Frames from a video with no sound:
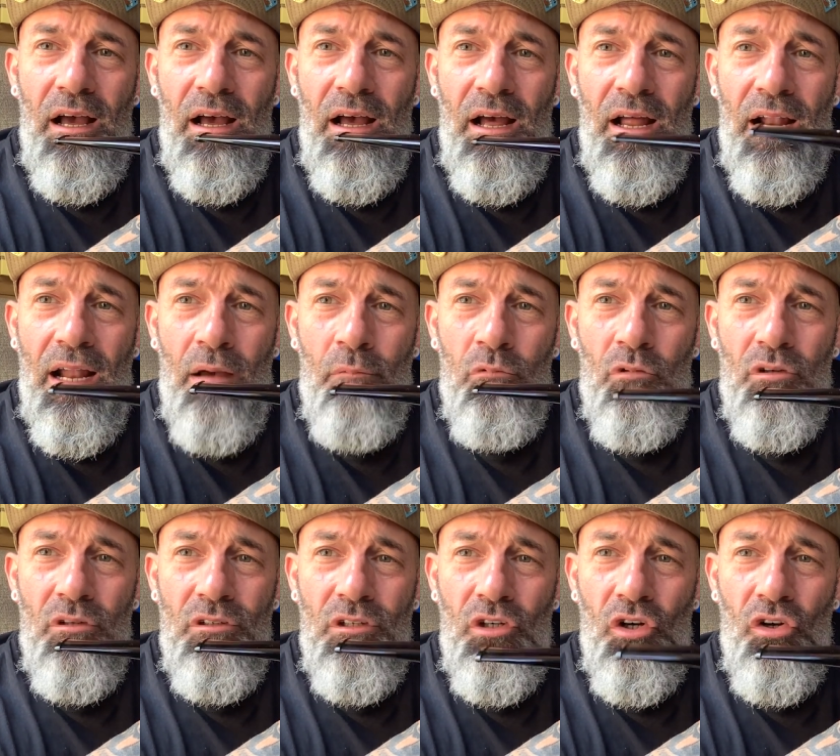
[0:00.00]
and
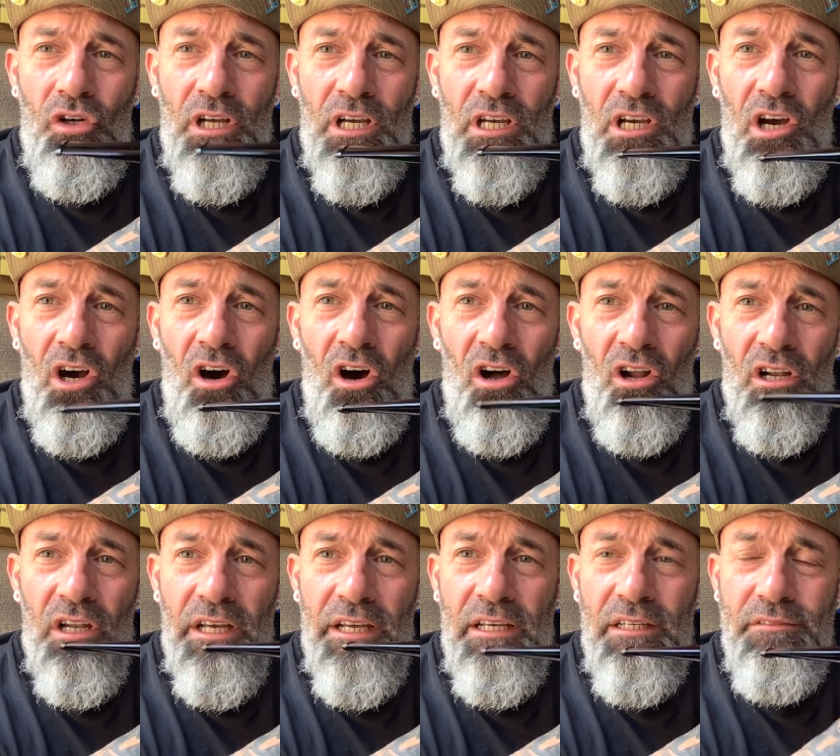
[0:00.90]
I'm gonna
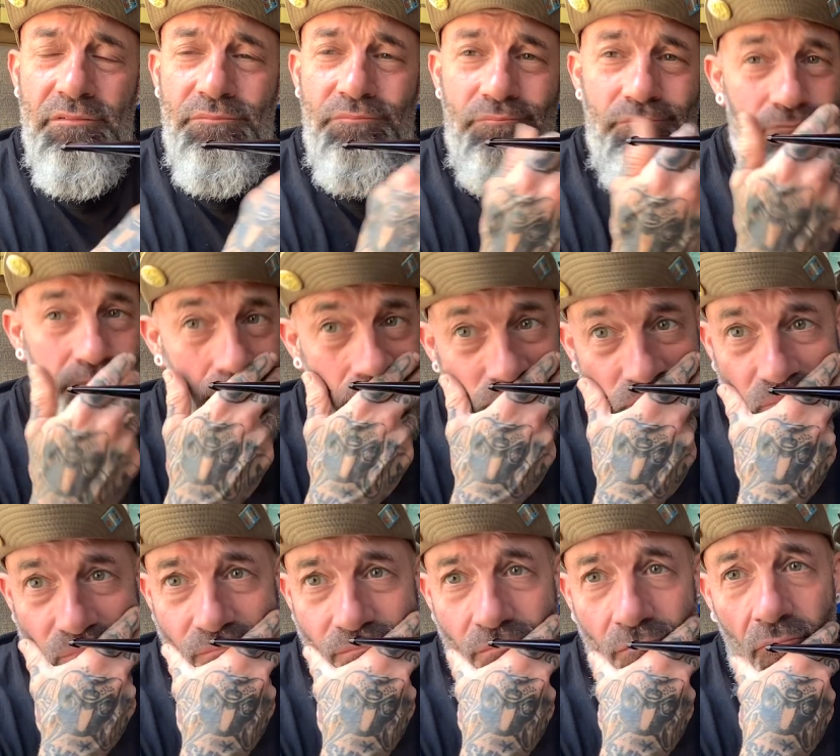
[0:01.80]
call it
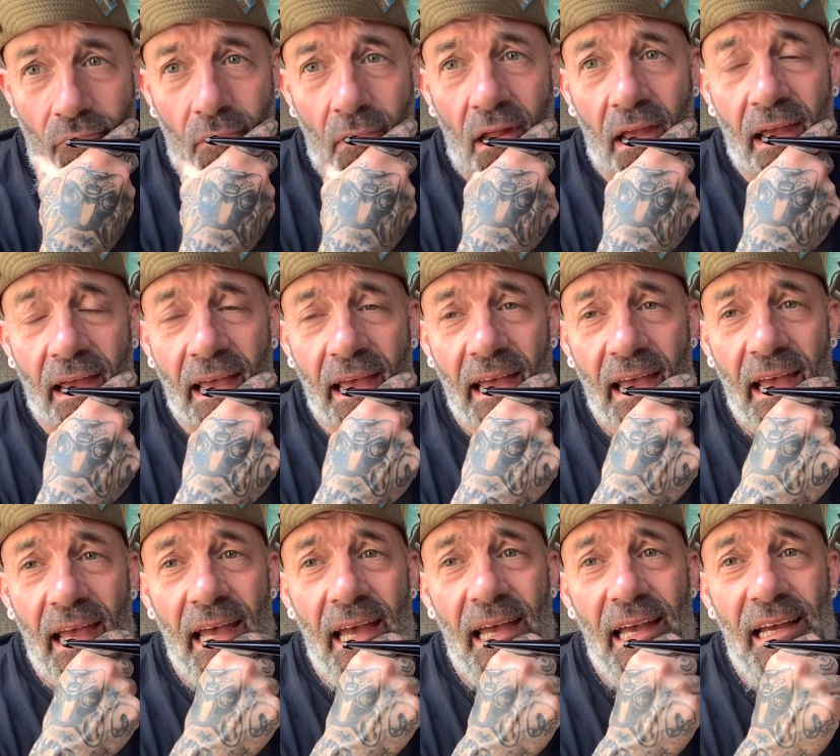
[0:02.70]

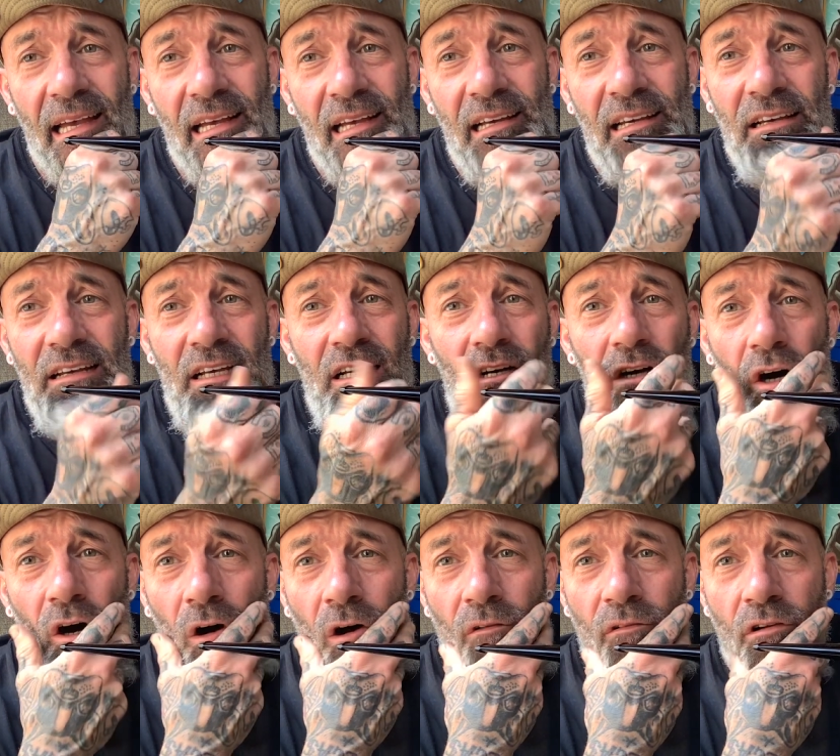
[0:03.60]
a
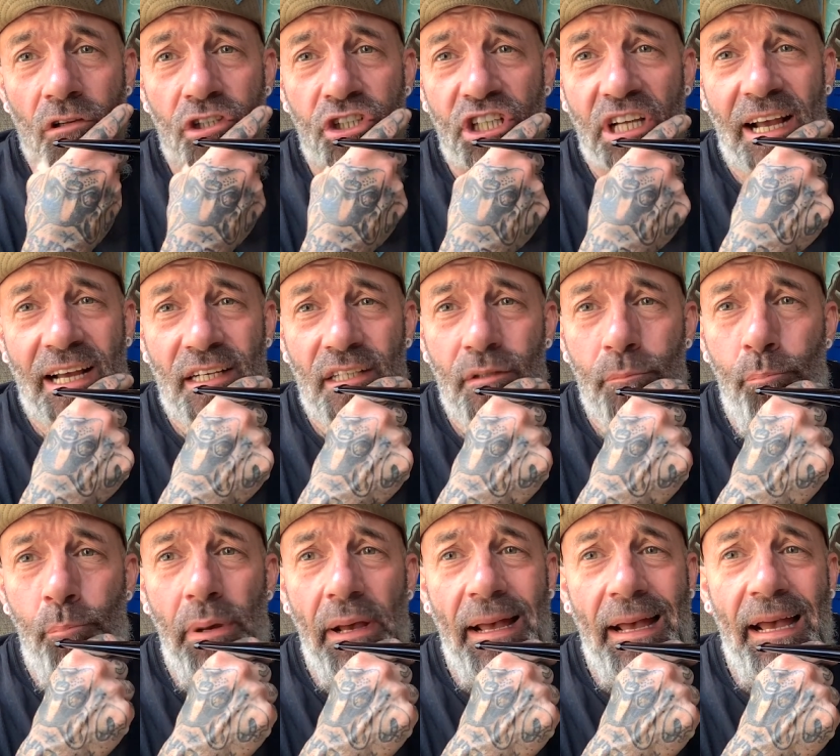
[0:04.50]
oval shank
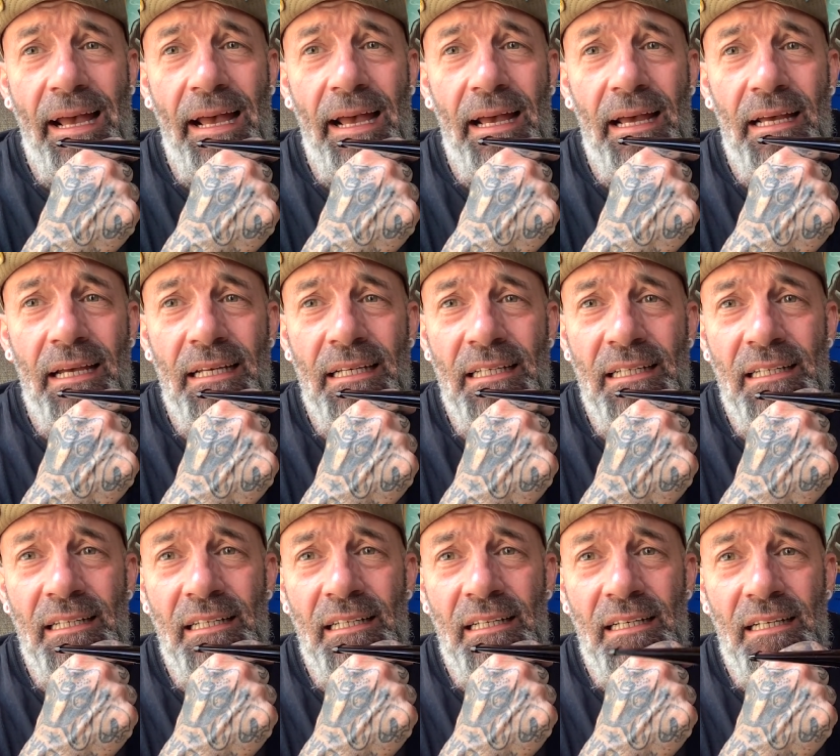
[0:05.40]
pear,
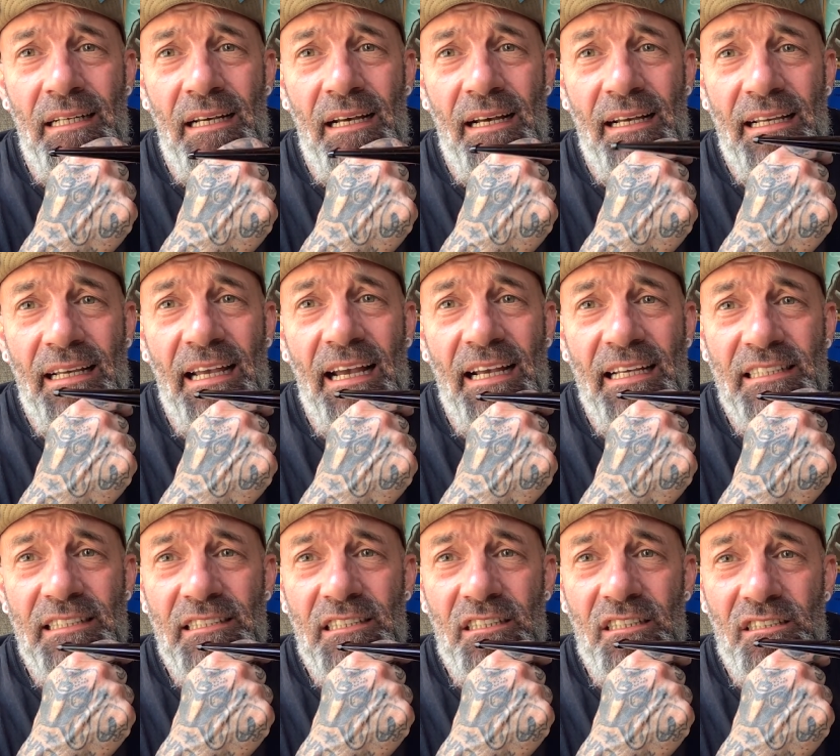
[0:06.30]
I
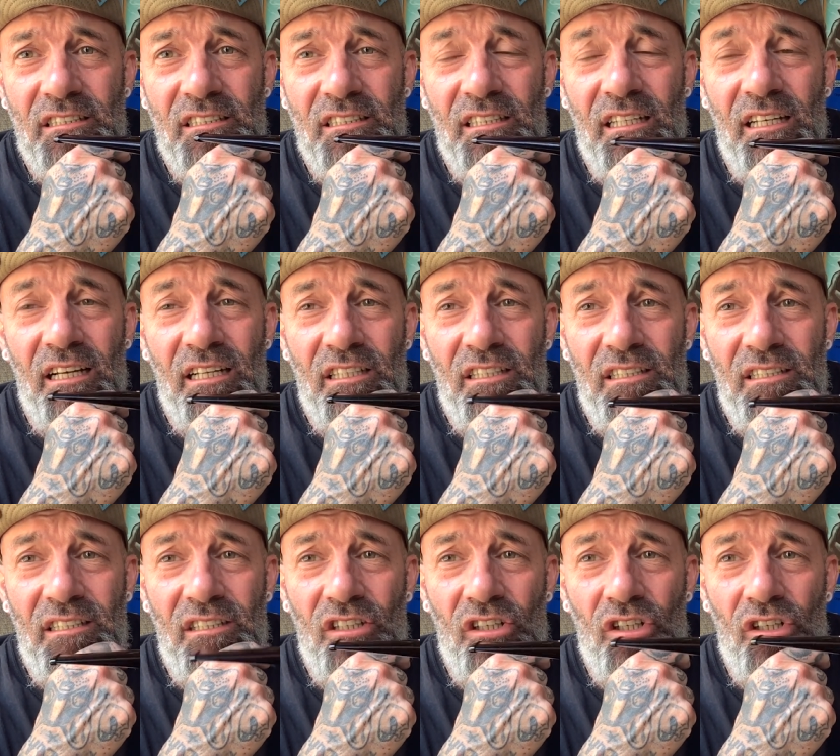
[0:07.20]
guess, because I
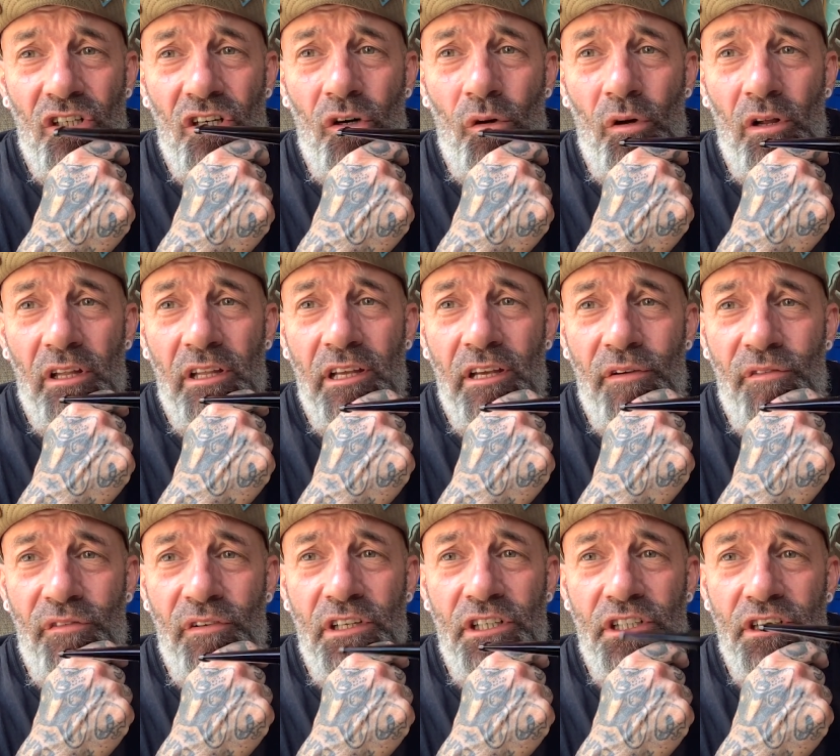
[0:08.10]
don't know what the
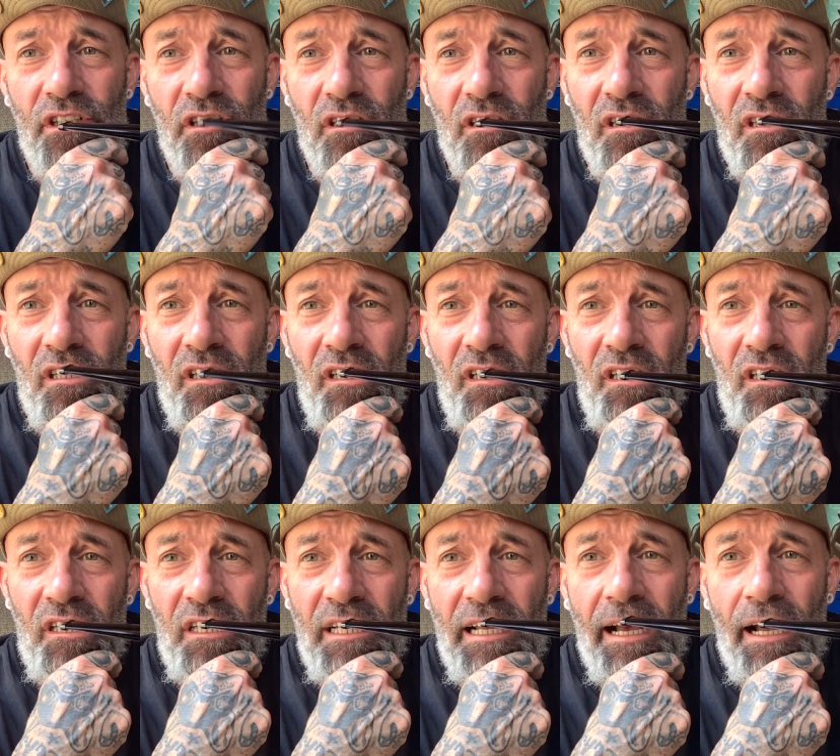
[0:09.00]
official
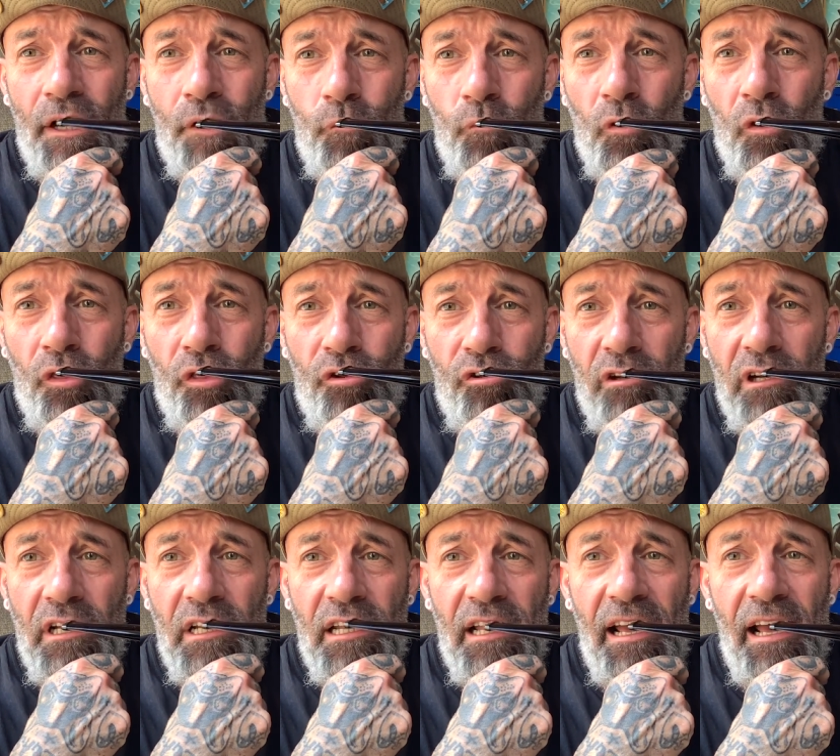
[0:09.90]
nine one
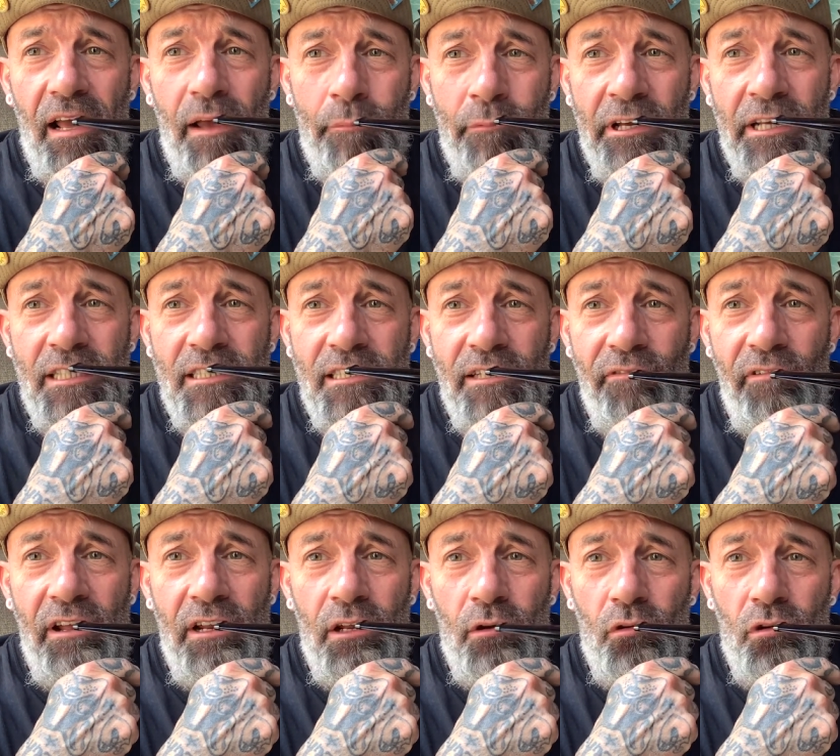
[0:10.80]
three name is. If
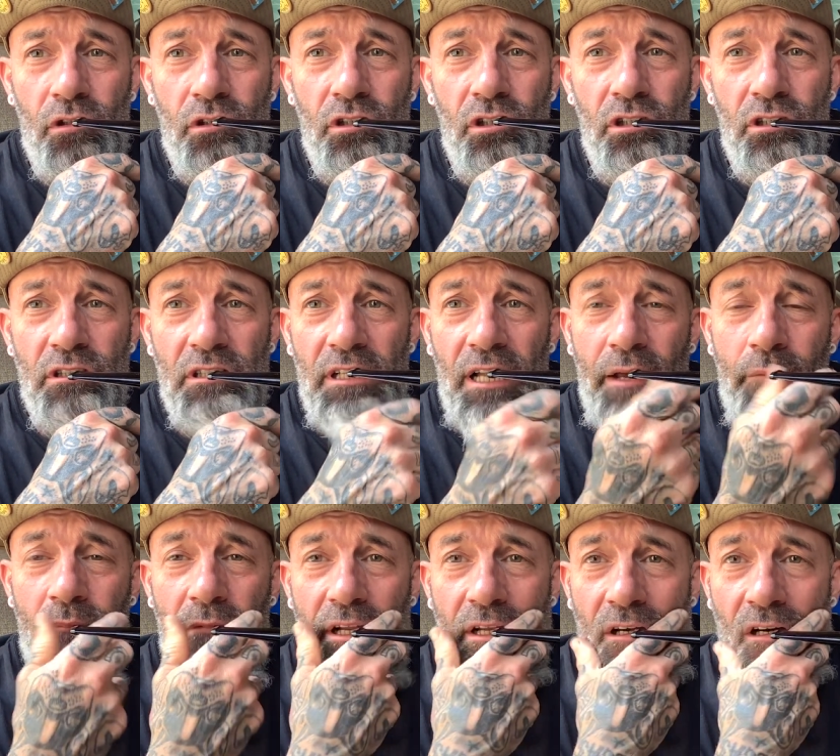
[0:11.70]
anyone does, let
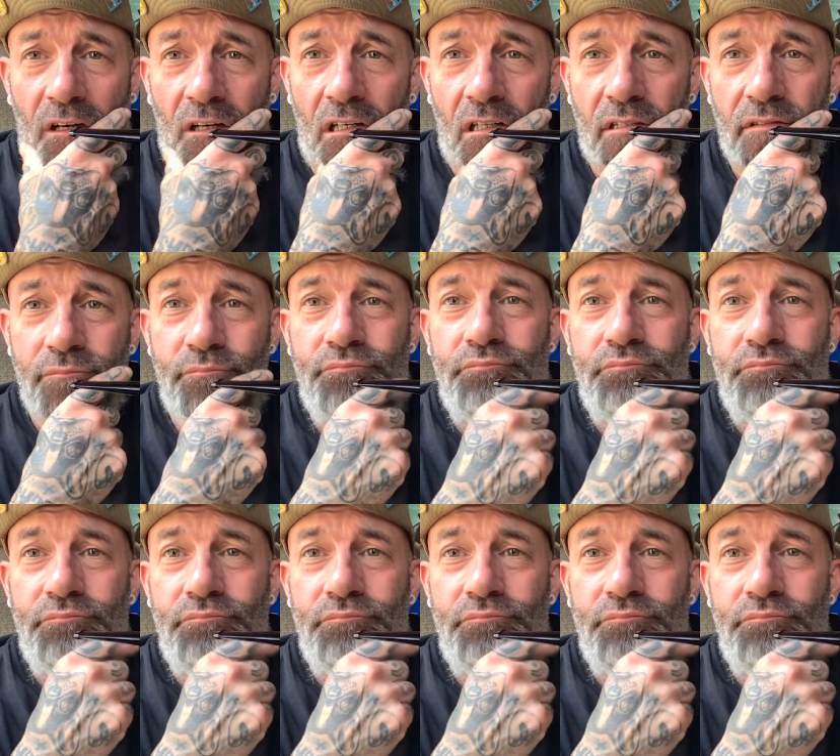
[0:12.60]
me know.